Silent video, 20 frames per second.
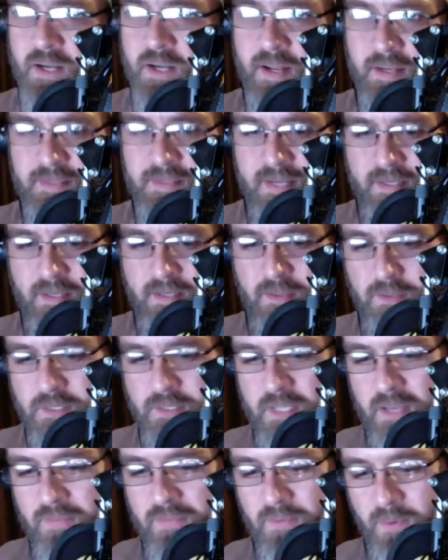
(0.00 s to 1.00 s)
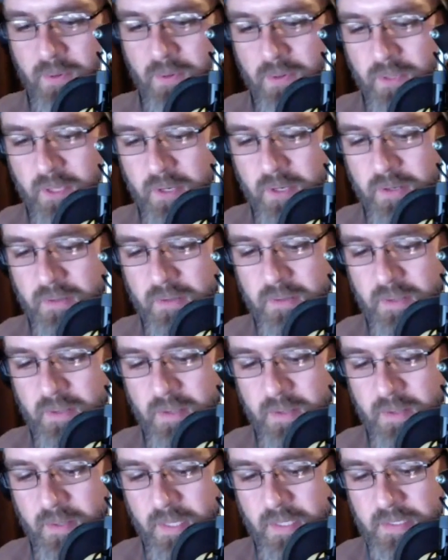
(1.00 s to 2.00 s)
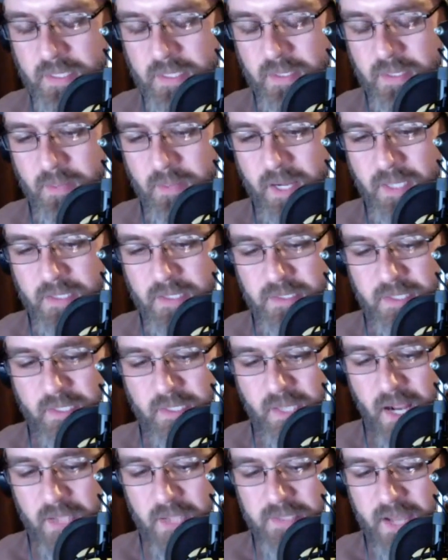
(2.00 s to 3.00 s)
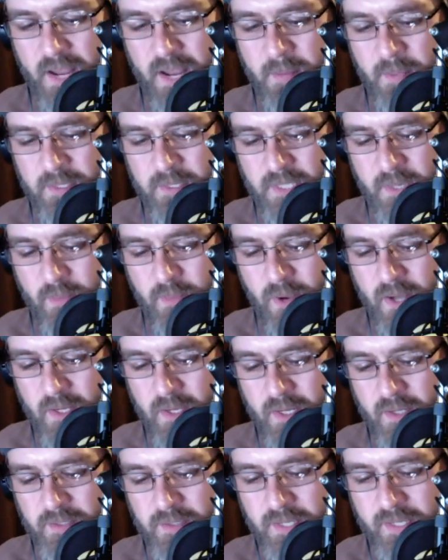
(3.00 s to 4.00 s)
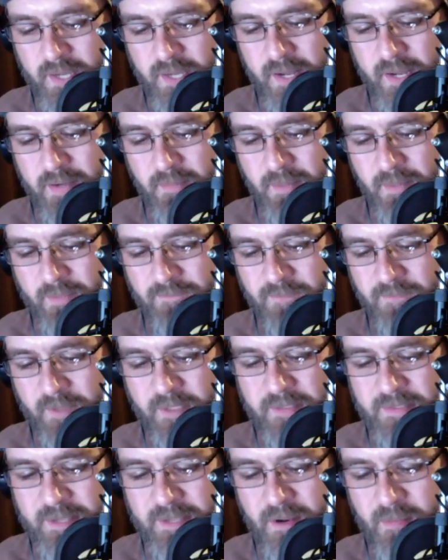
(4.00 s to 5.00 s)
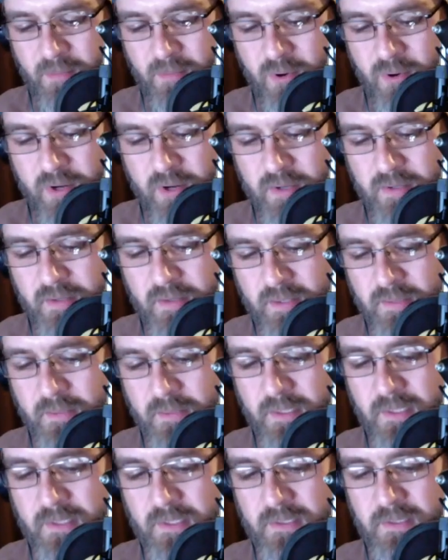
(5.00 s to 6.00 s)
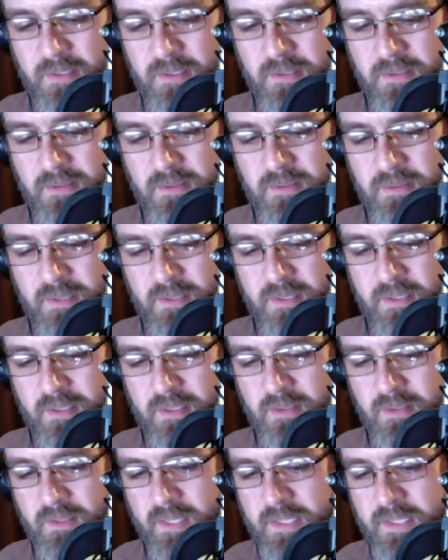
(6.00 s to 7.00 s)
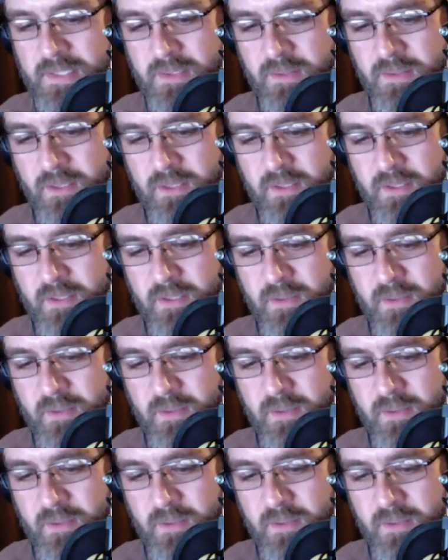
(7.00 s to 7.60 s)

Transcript: technical snafu earlier. He gets on the mics. He's like, God damn. I say, what? He goes, I can't get my fucking soundboard. I'm like, oh, well, that's no good, dude.